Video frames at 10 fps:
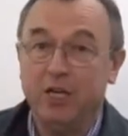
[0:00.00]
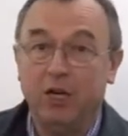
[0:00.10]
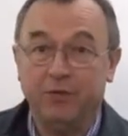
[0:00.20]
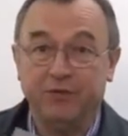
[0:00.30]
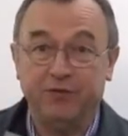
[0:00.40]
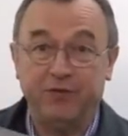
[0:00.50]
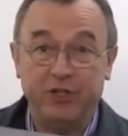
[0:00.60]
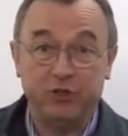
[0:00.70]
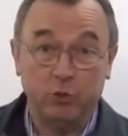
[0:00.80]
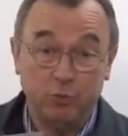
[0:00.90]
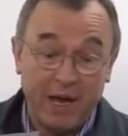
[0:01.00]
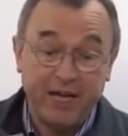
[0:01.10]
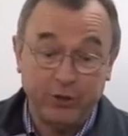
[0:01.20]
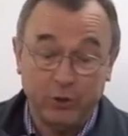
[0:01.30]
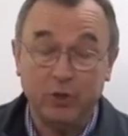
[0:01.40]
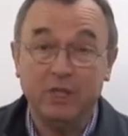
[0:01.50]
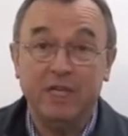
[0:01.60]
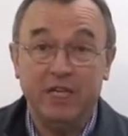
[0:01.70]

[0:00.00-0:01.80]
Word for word: of the Festool manual.